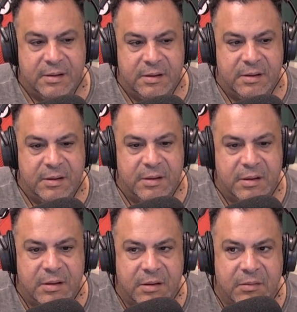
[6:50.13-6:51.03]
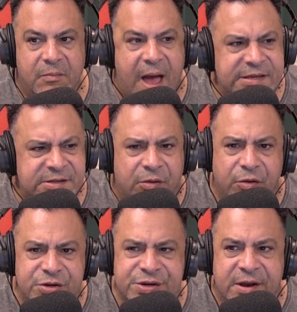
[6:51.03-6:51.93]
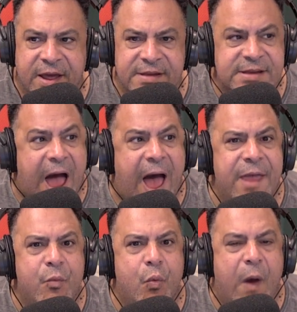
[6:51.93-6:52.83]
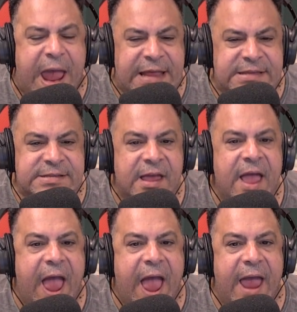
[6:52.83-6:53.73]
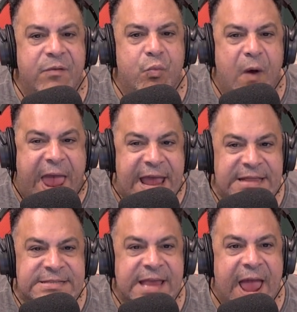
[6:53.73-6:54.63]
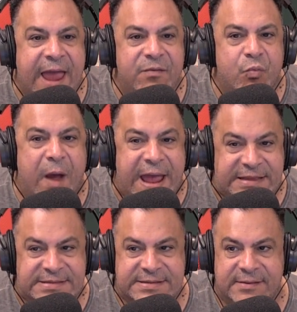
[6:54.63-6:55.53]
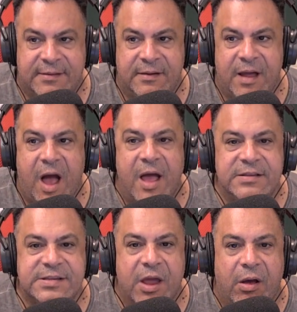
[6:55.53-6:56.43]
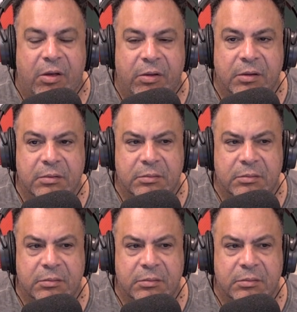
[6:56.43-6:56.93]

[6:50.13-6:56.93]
Like, like what's your solution? My solution because is my solution I wait and wait and wait until.